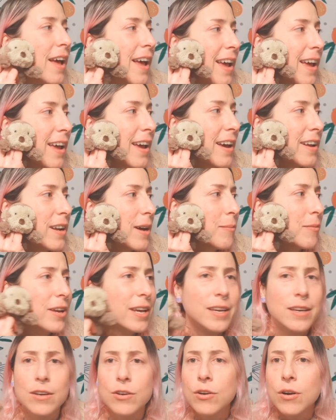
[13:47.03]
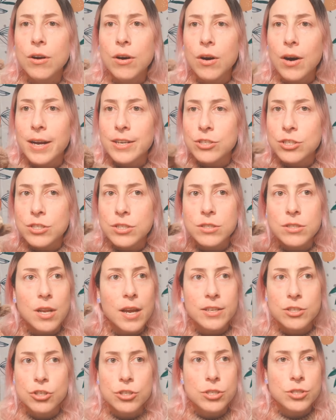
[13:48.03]
And I'm like, girl, I
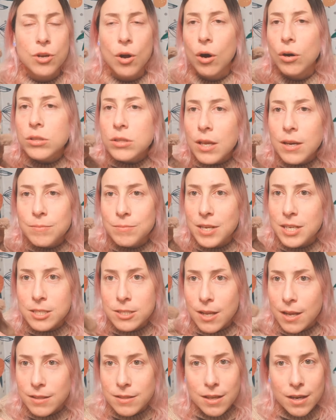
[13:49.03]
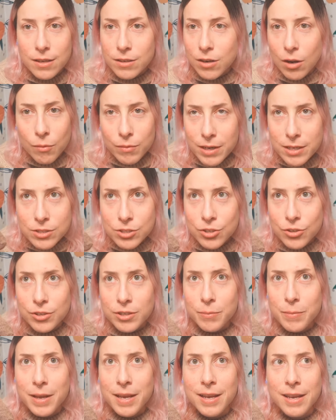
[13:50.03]
just called them, they said that no one has turned
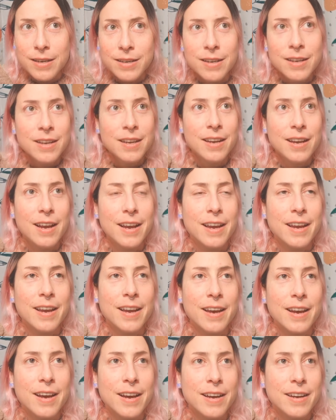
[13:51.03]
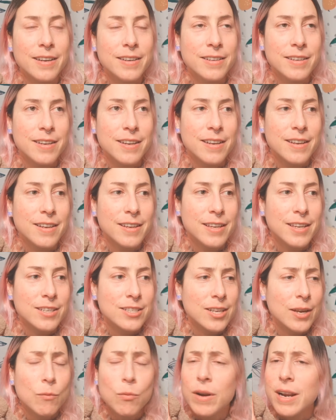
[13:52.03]
him in. And
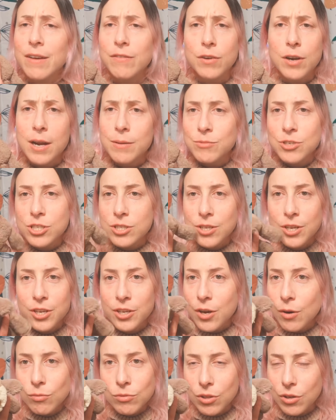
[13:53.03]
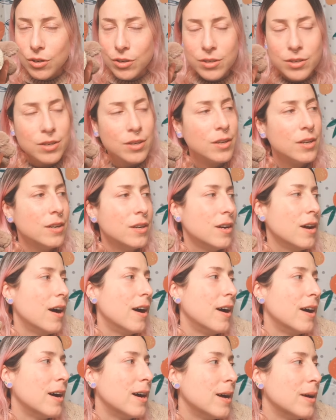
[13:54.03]
he's like, whatever, I'm just gonna go look.
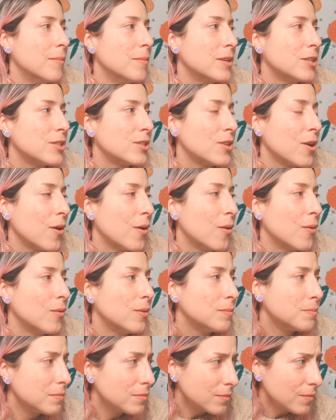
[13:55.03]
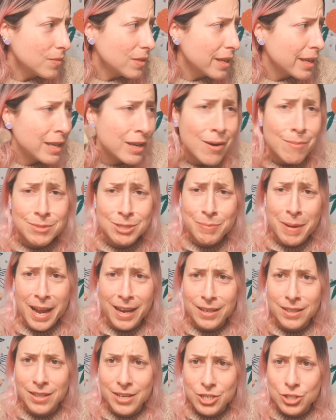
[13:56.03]
So he comes
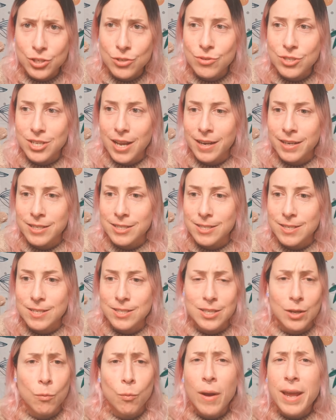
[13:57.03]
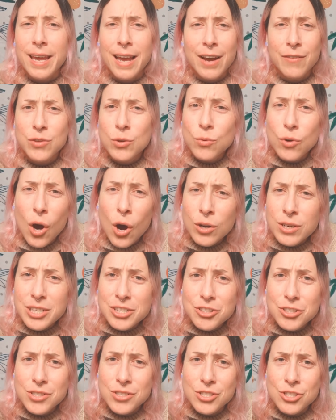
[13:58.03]
back in like 2 seconds. He's like, wait, have you gone
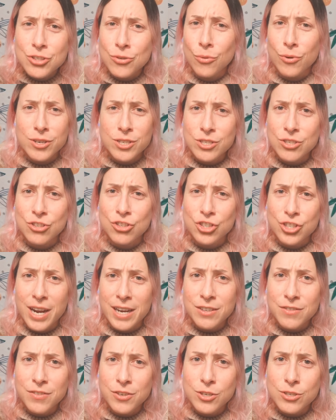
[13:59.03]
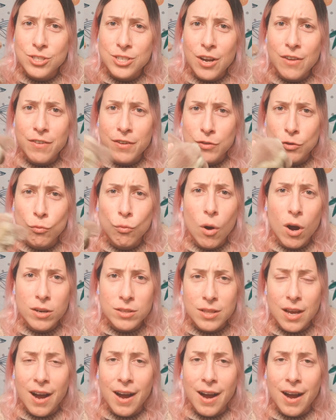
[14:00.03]
into the stores and checked for yourself? Have you walked the